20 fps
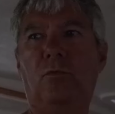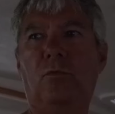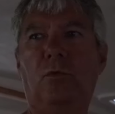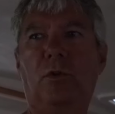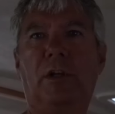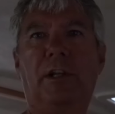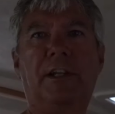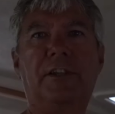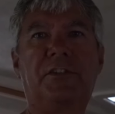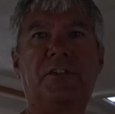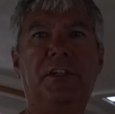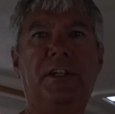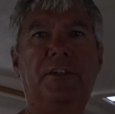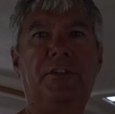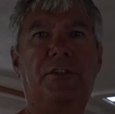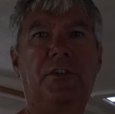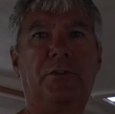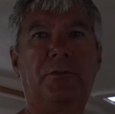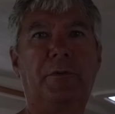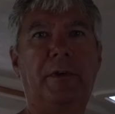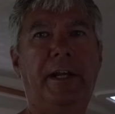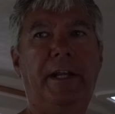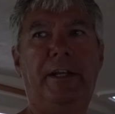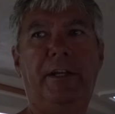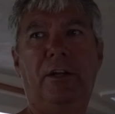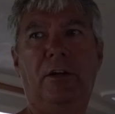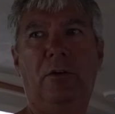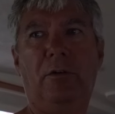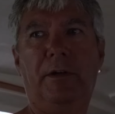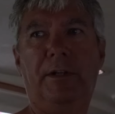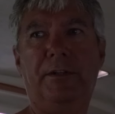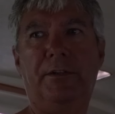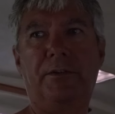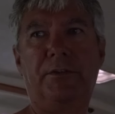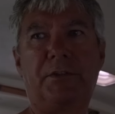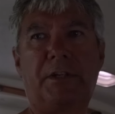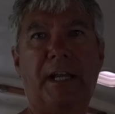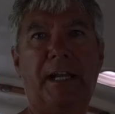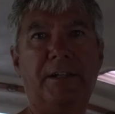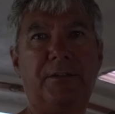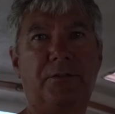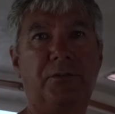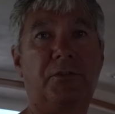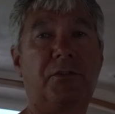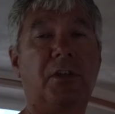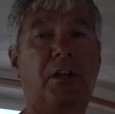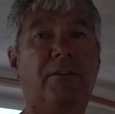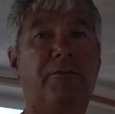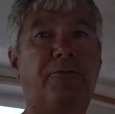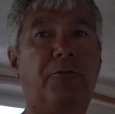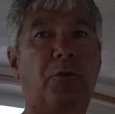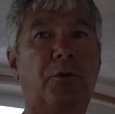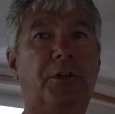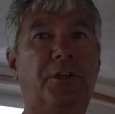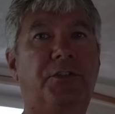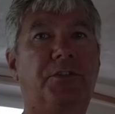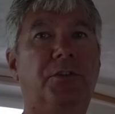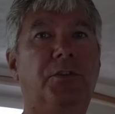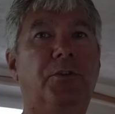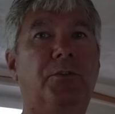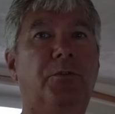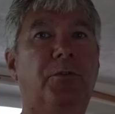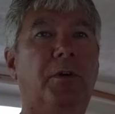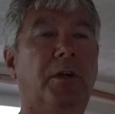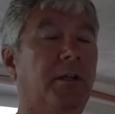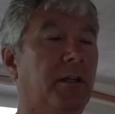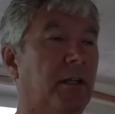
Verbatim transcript: We're listening to the radio, and there's guys who saw forty-two